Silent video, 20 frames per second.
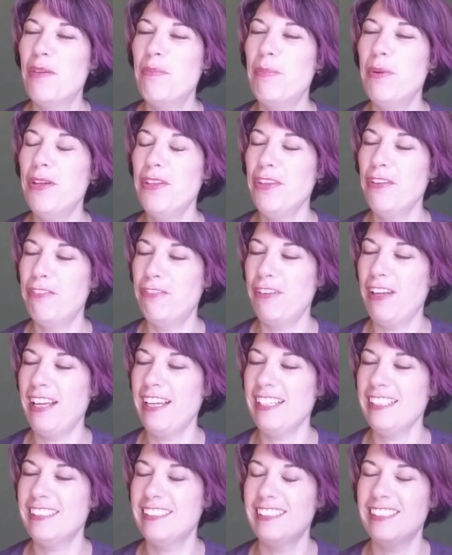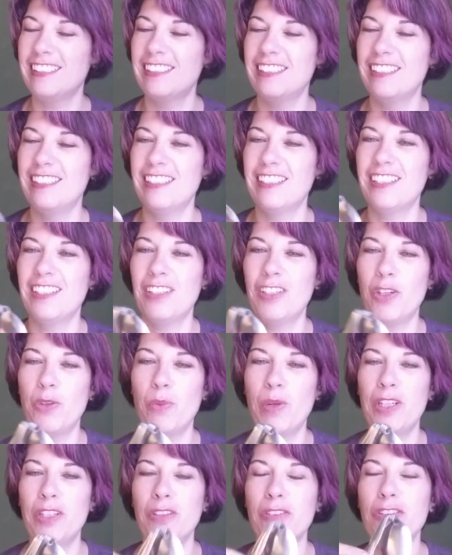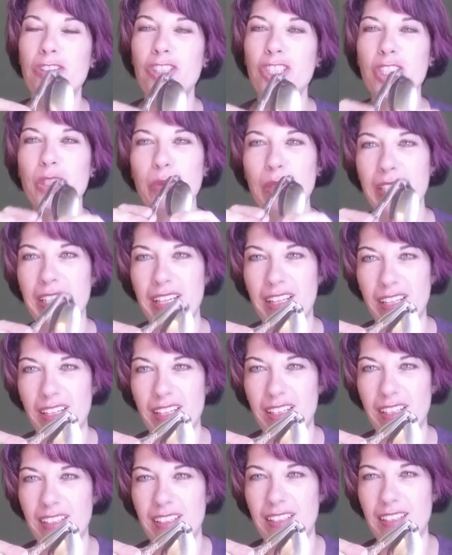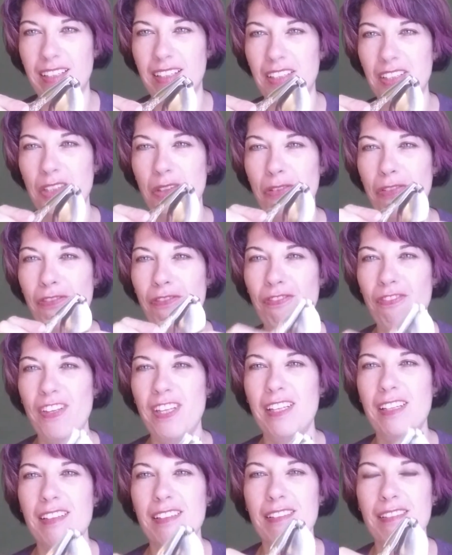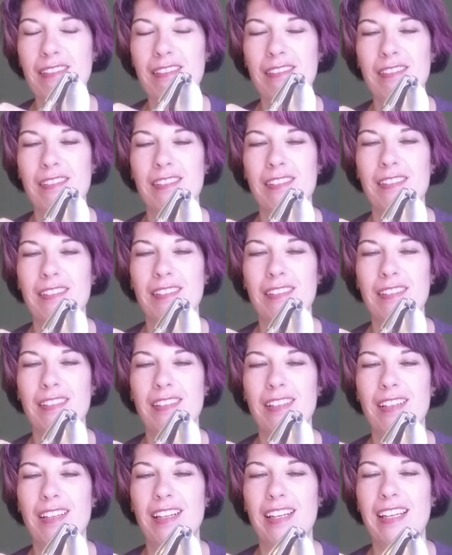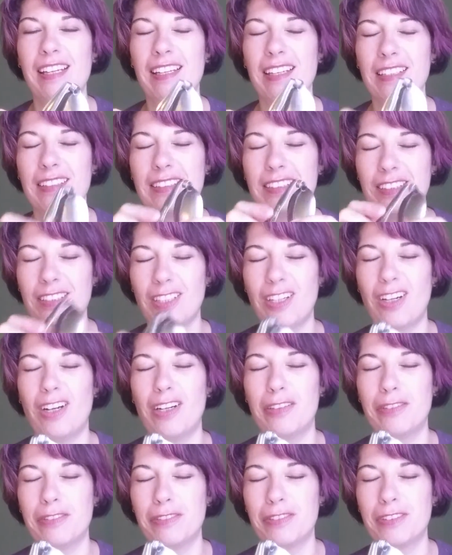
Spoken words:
the fact that, when you're doing it, you feel it gets soft.